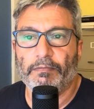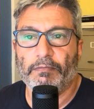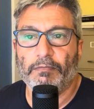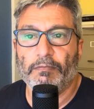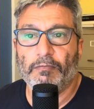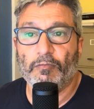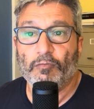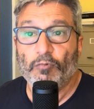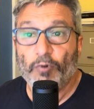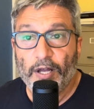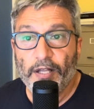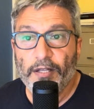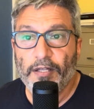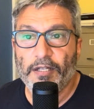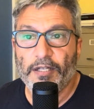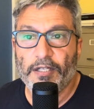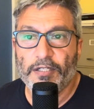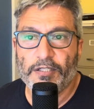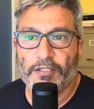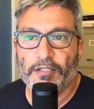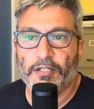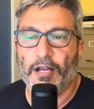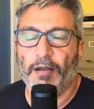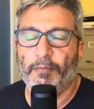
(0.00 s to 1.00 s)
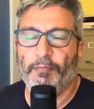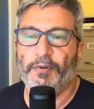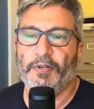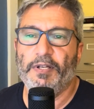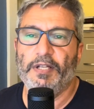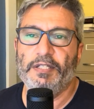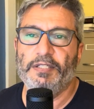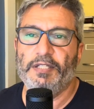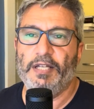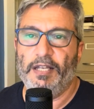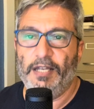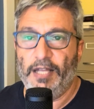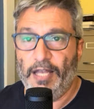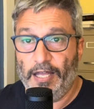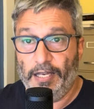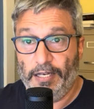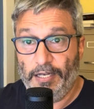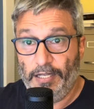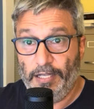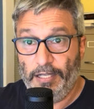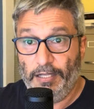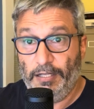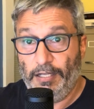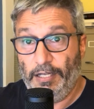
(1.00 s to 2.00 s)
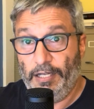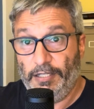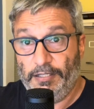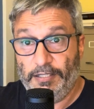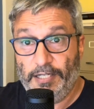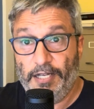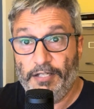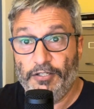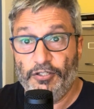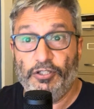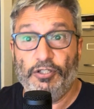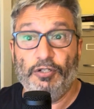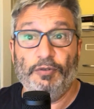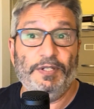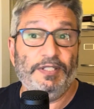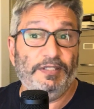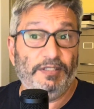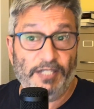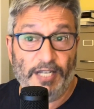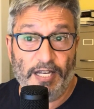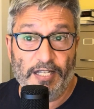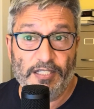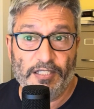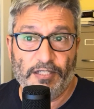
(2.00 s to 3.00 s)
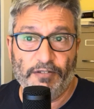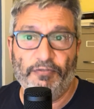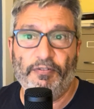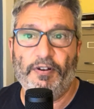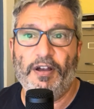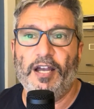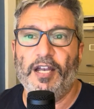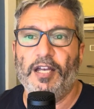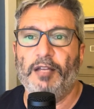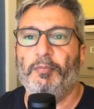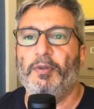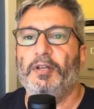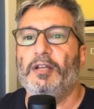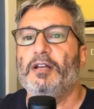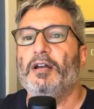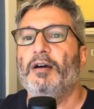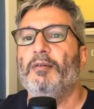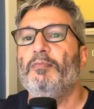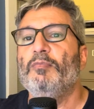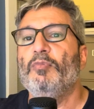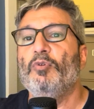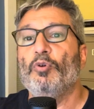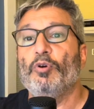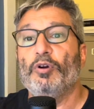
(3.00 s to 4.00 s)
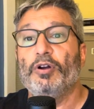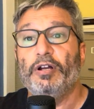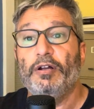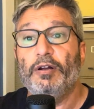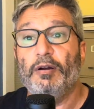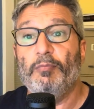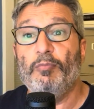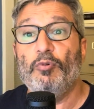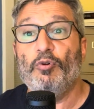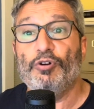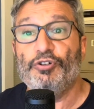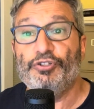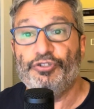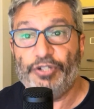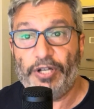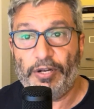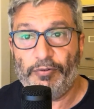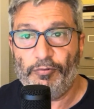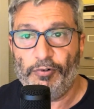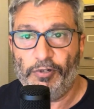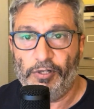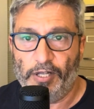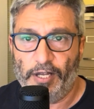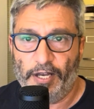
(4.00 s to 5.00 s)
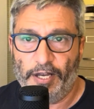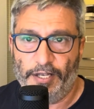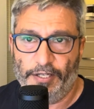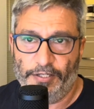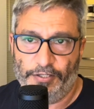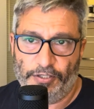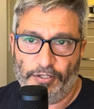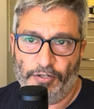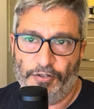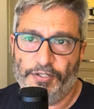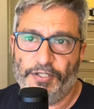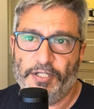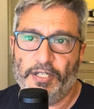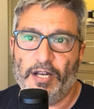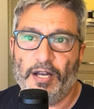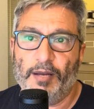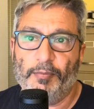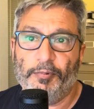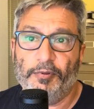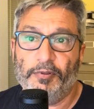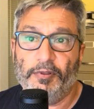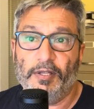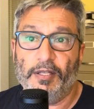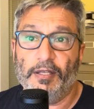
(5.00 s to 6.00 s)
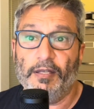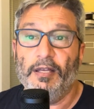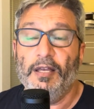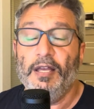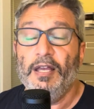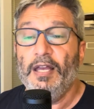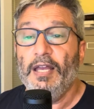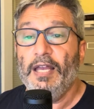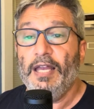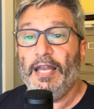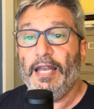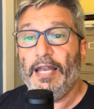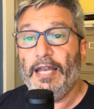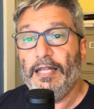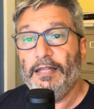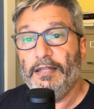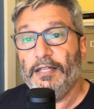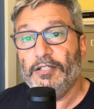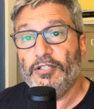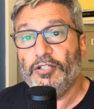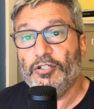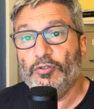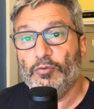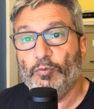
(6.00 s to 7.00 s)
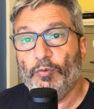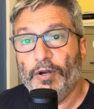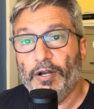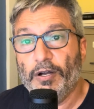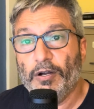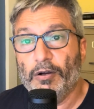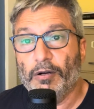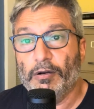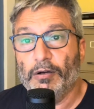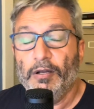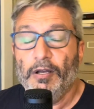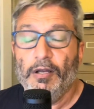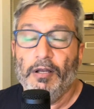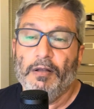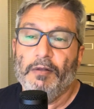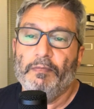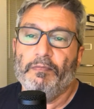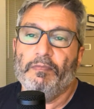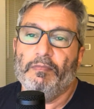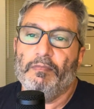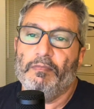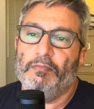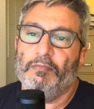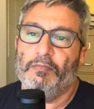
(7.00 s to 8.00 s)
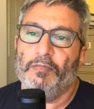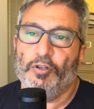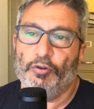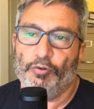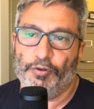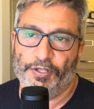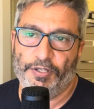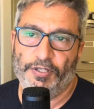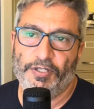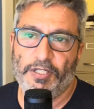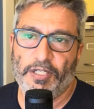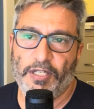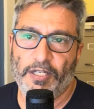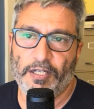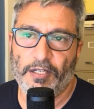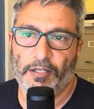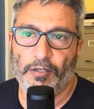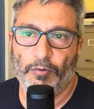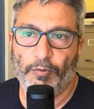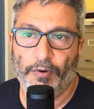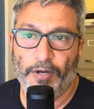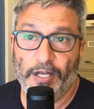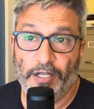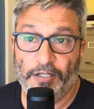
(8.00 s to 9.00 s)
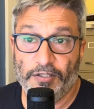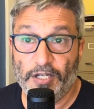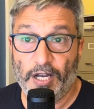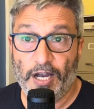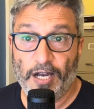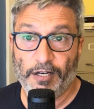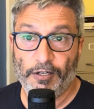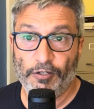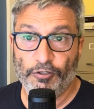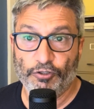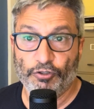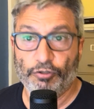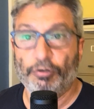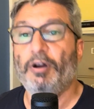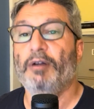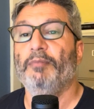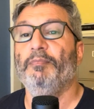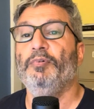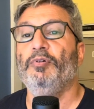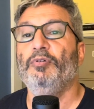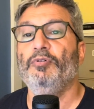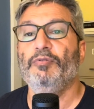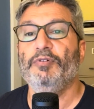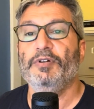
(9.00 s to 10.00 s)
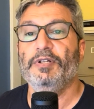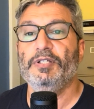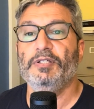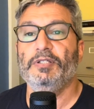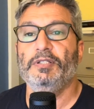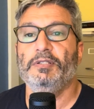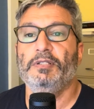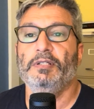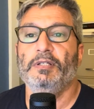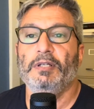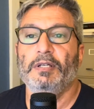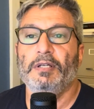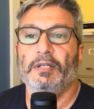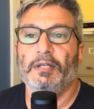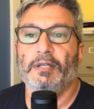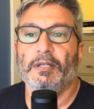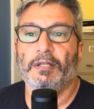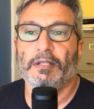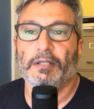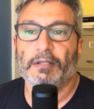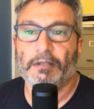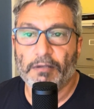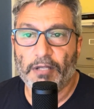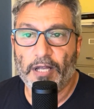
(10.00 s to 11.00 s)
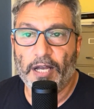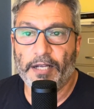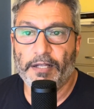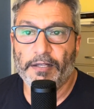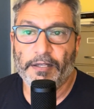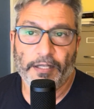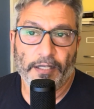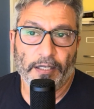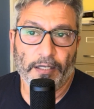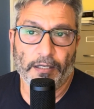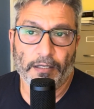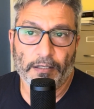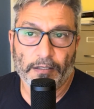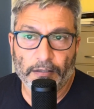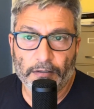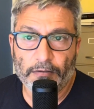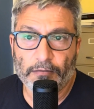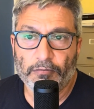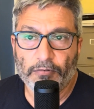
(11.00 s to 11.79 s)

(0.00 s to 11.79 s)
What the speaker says: run these companies, and it tends to intensify and become a more generalized sociopathy. And this is where you can see, in a way, Donald Trump, who is likely,